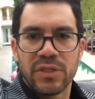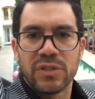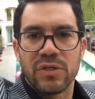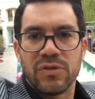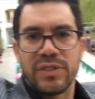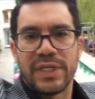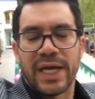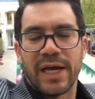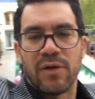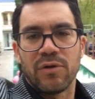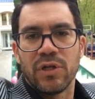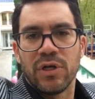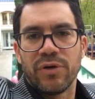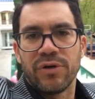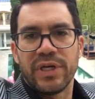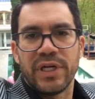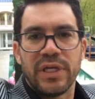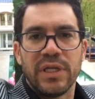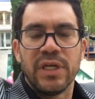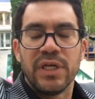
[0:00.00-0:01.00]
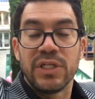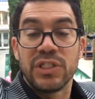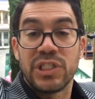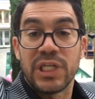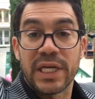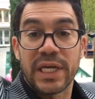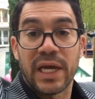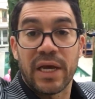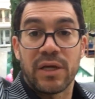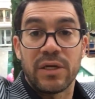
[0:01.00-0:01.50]
So download it,
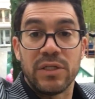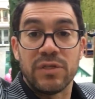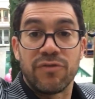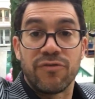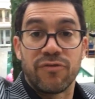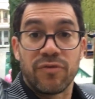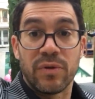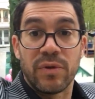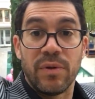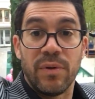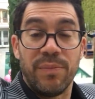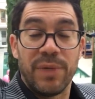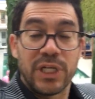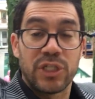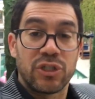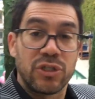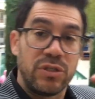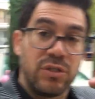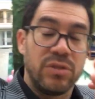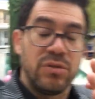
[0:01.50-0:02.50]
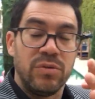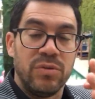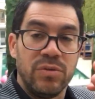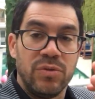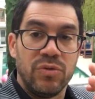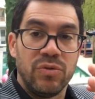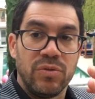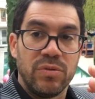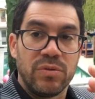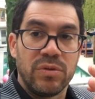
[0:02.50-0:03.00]
check out his, make sure you,
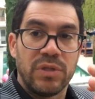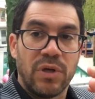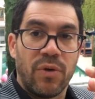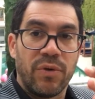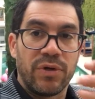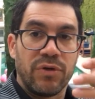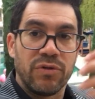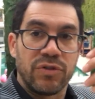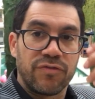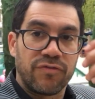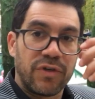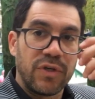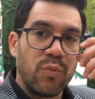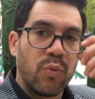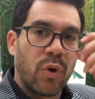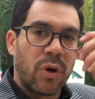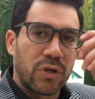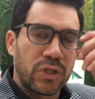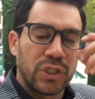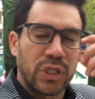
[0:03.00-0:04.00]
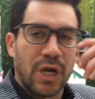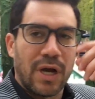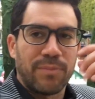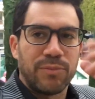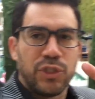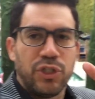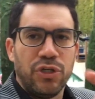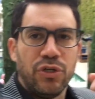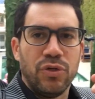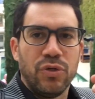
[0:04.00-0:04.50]
you go into his free
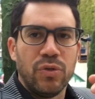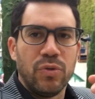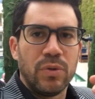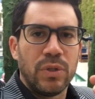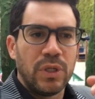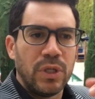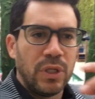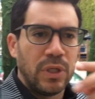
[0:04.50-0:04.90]
workshop too.